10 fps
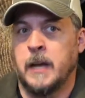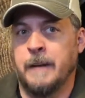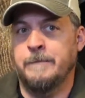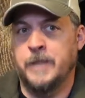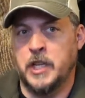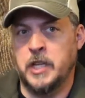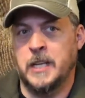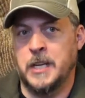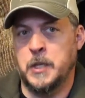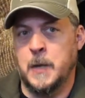a vision
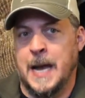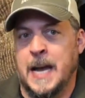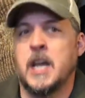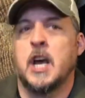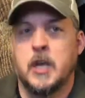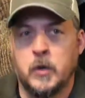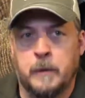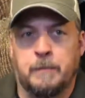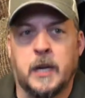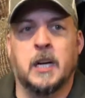that you had, you would
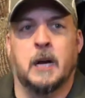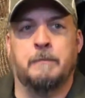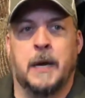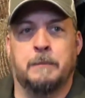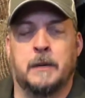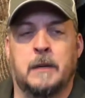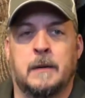put it on paper.